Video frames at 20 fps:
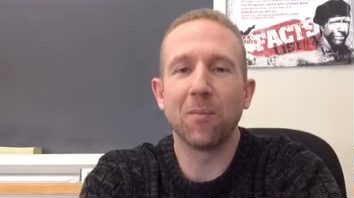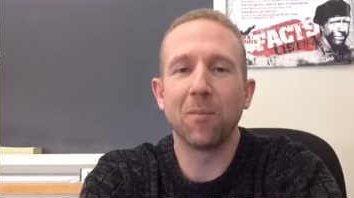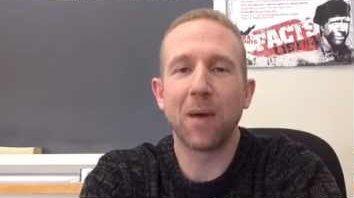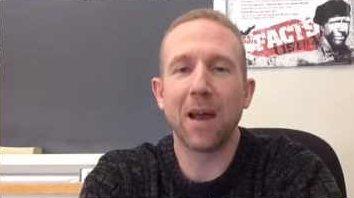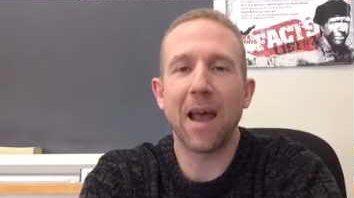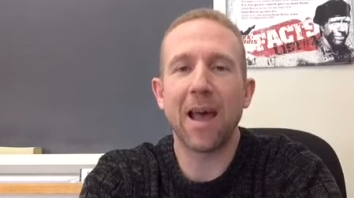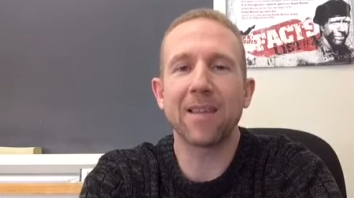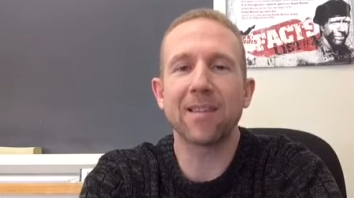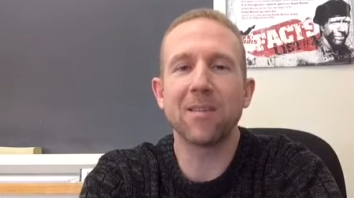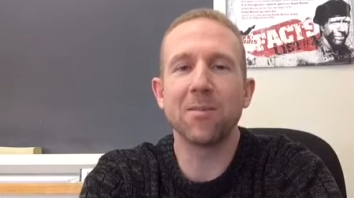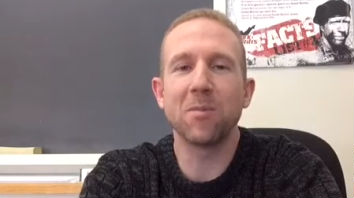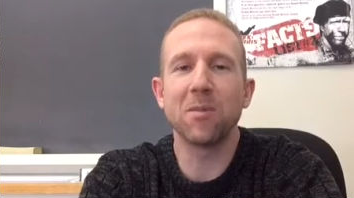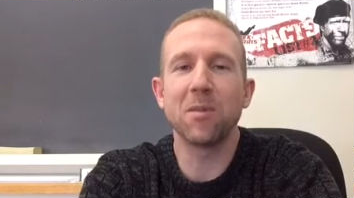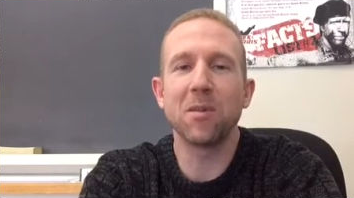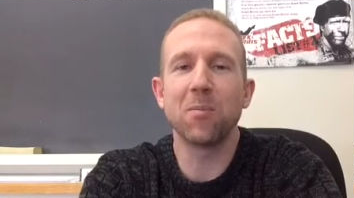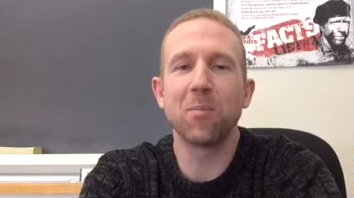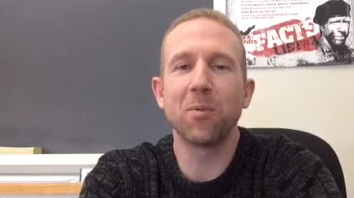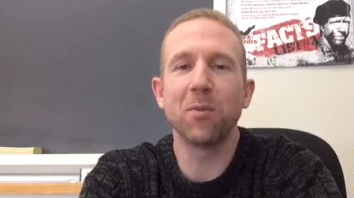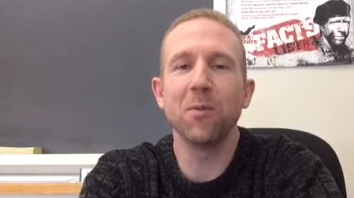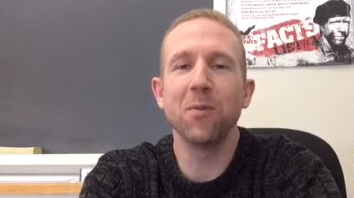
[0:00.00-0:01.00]
by asking them
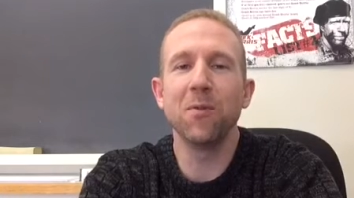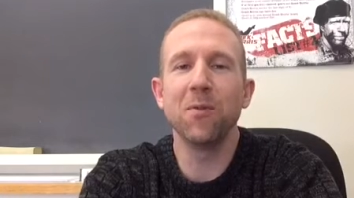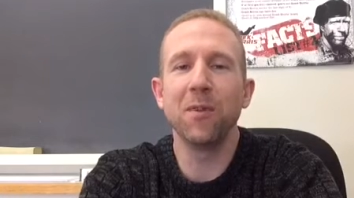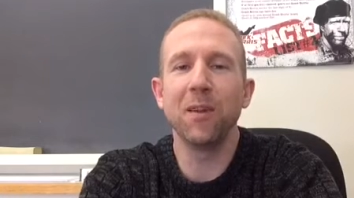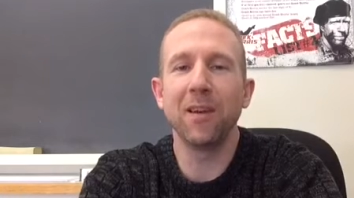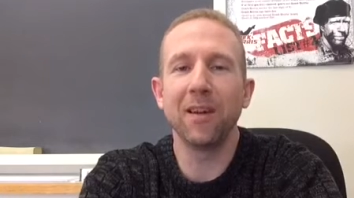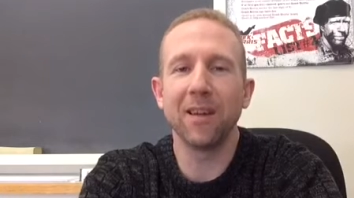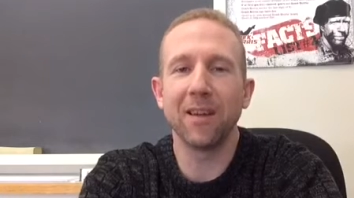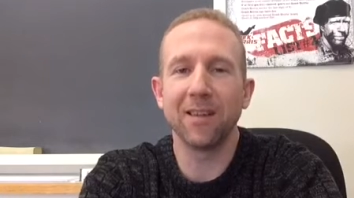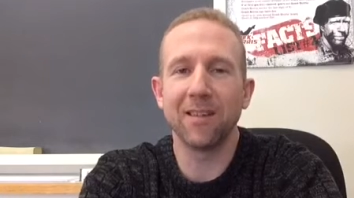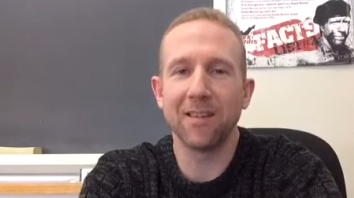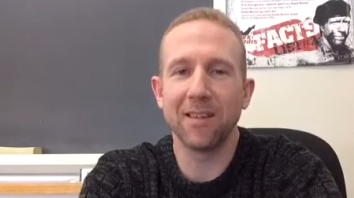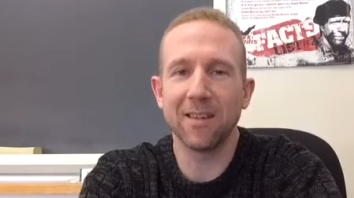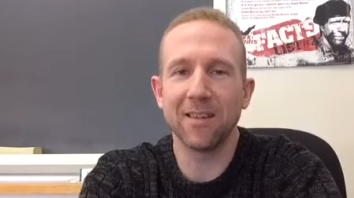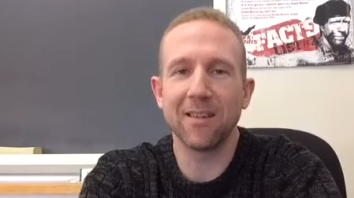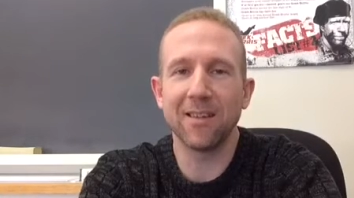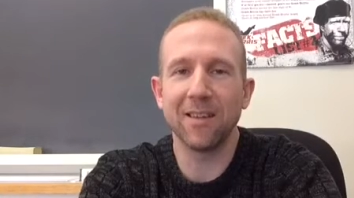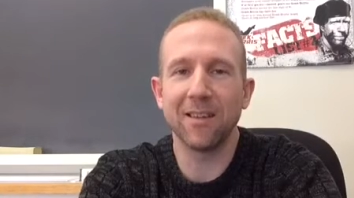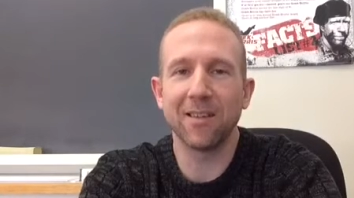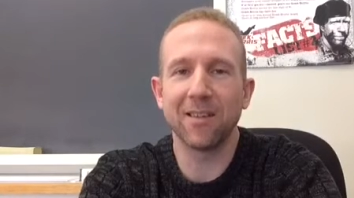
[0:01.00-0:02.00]
to prove their
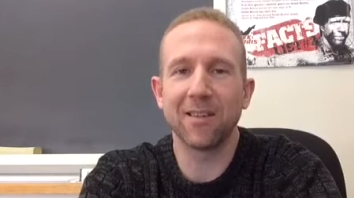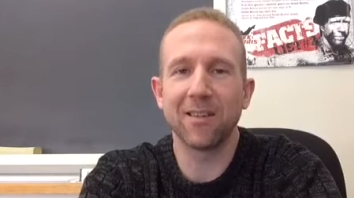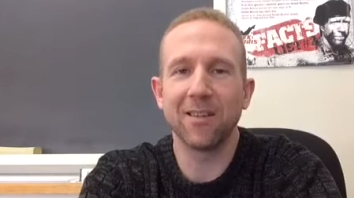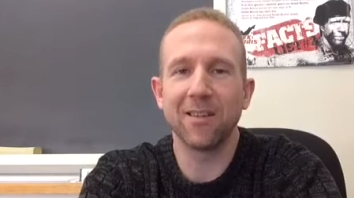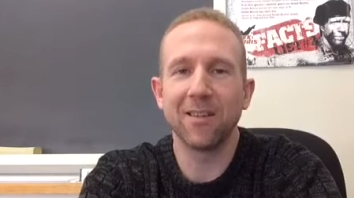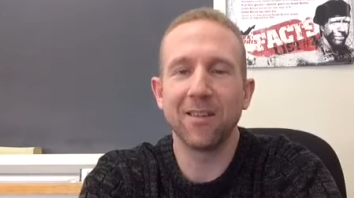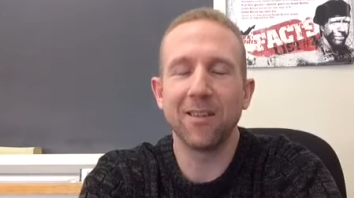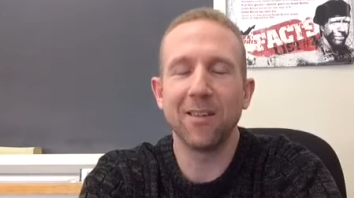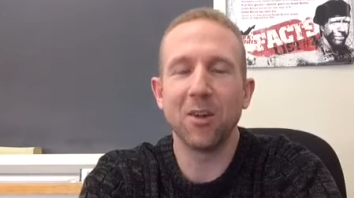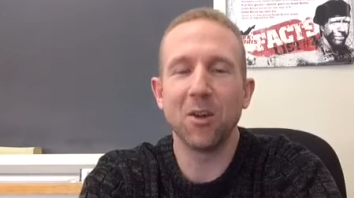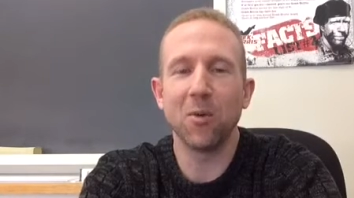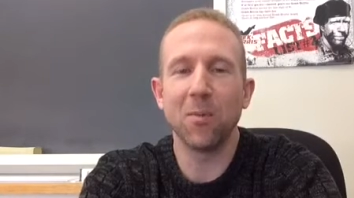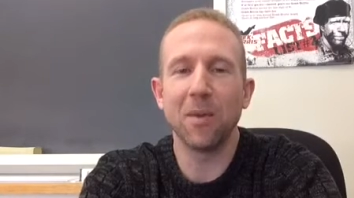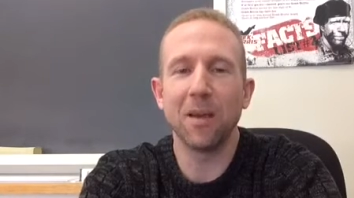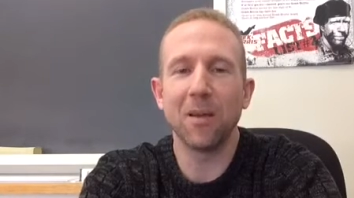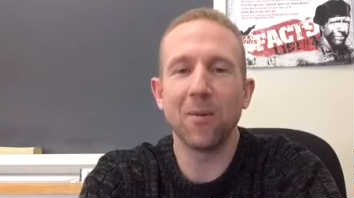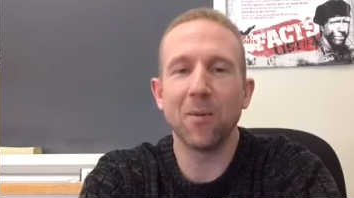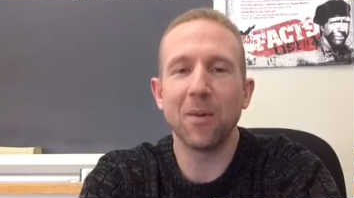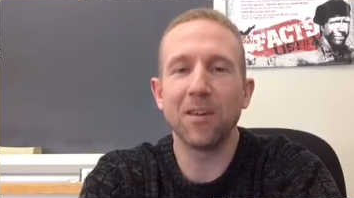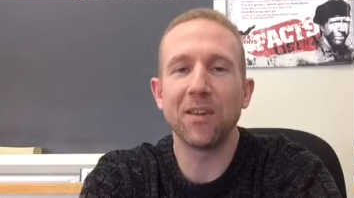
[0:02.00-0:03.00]
existence to
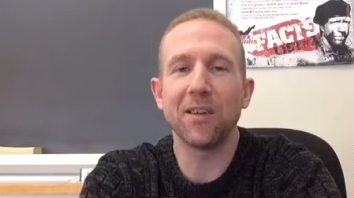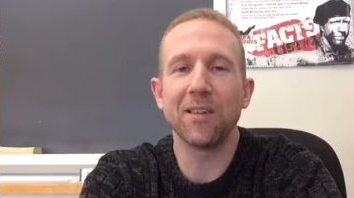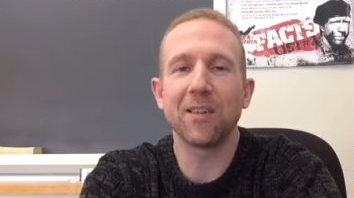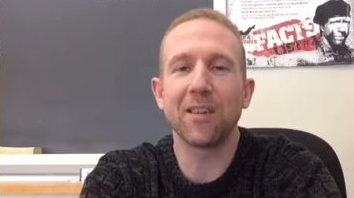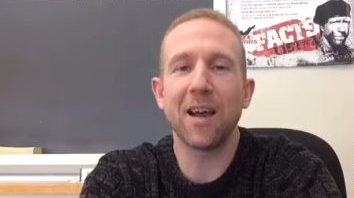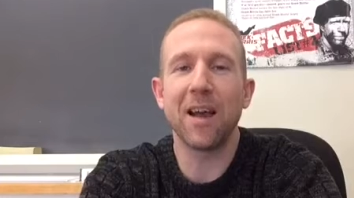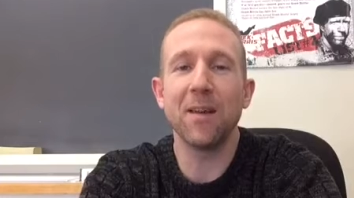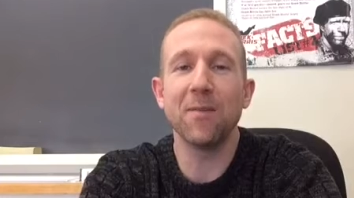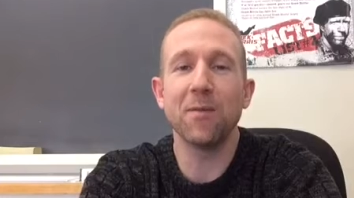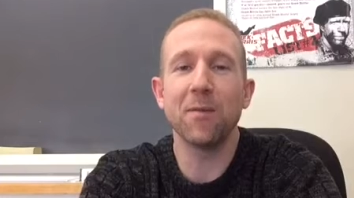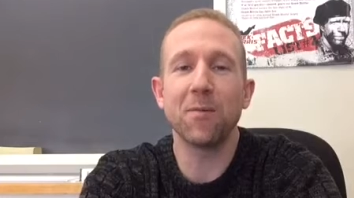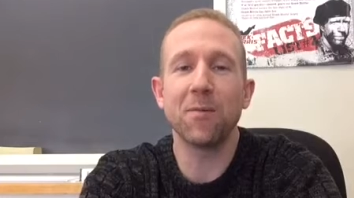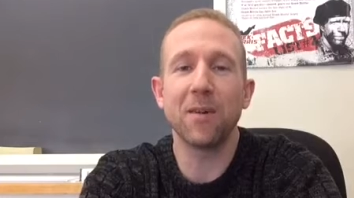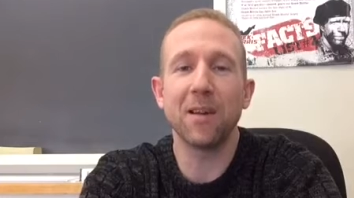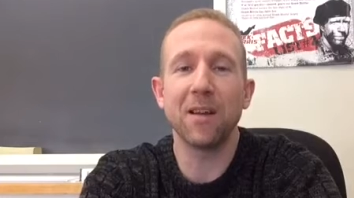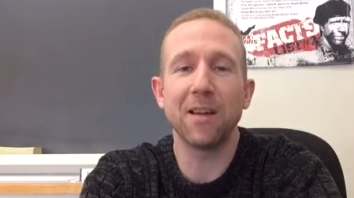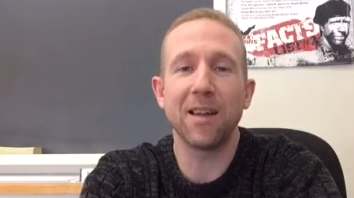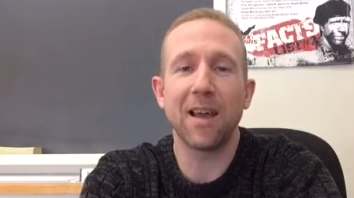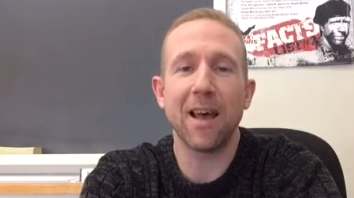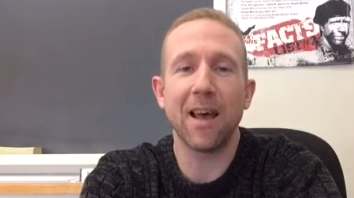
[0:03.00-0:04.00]
me, which is kind of a
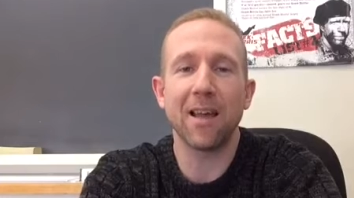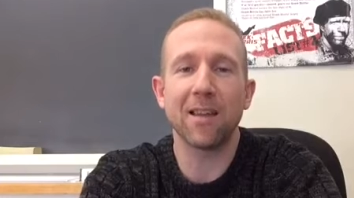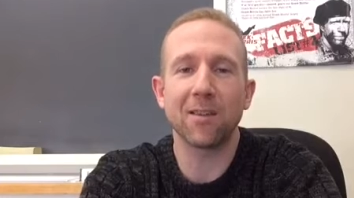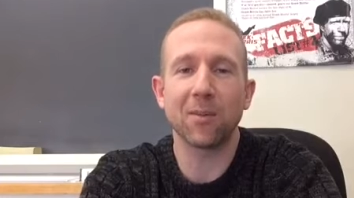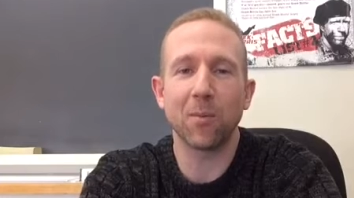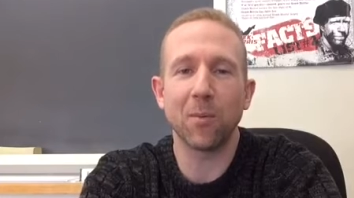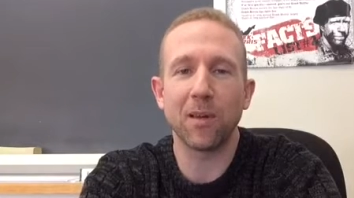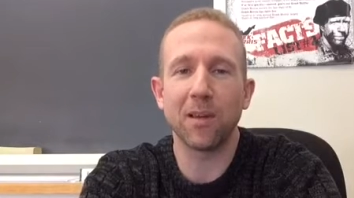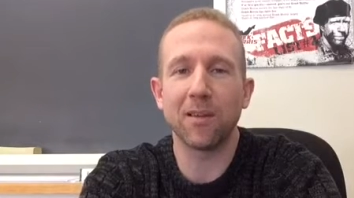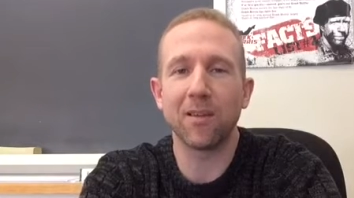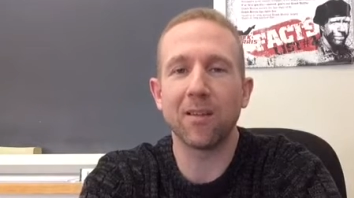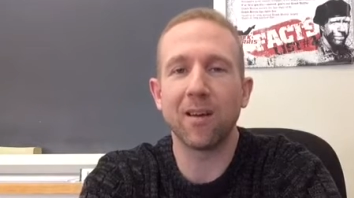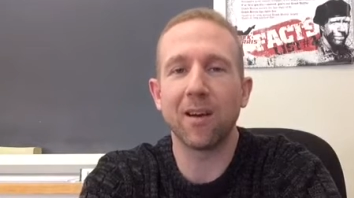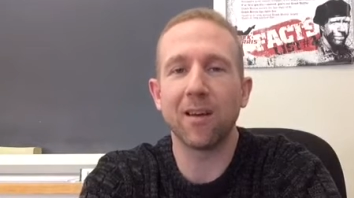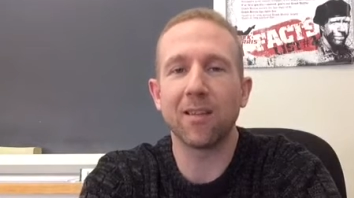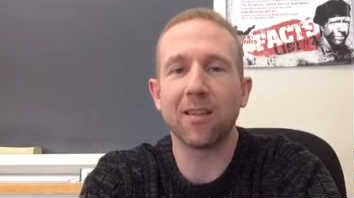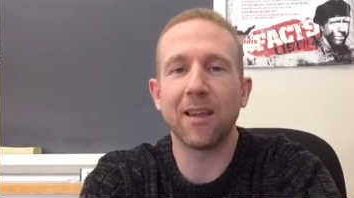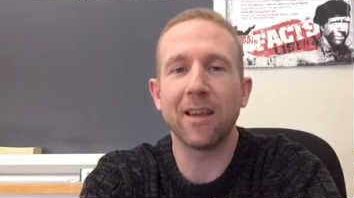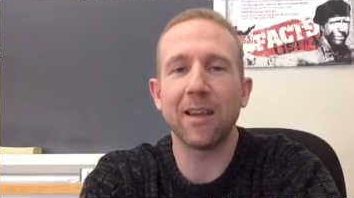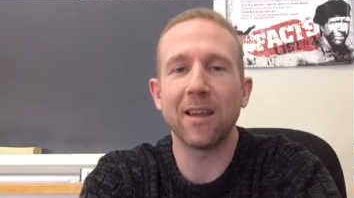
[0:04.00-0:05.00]
fun task when you
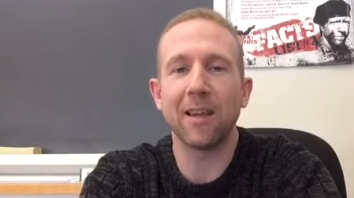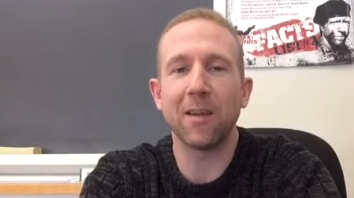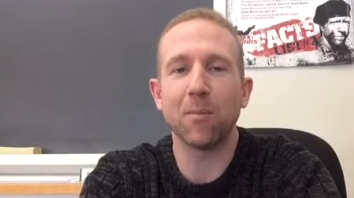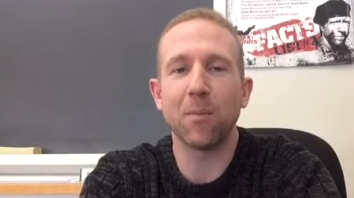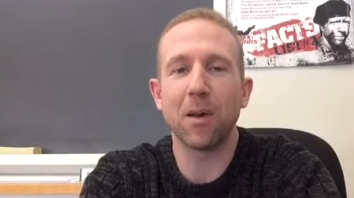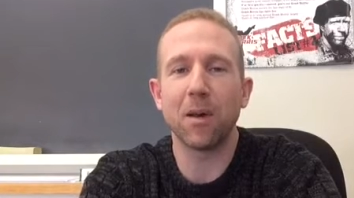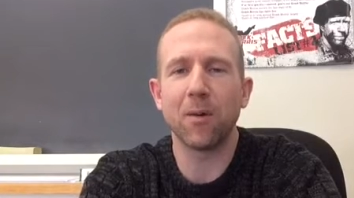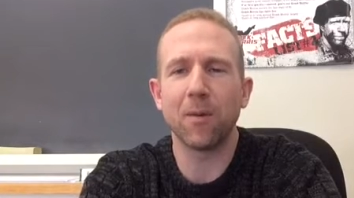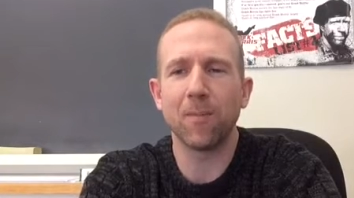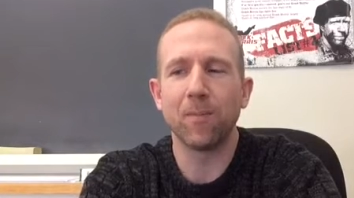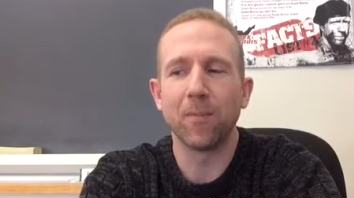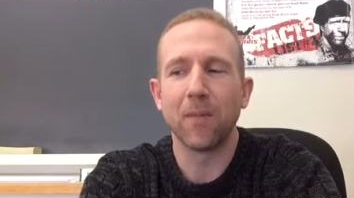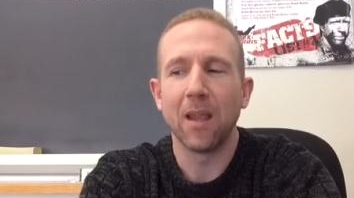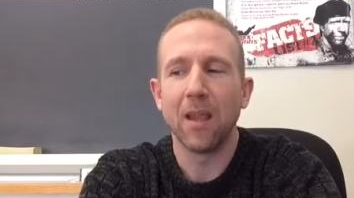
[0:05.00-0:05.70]
start thinking about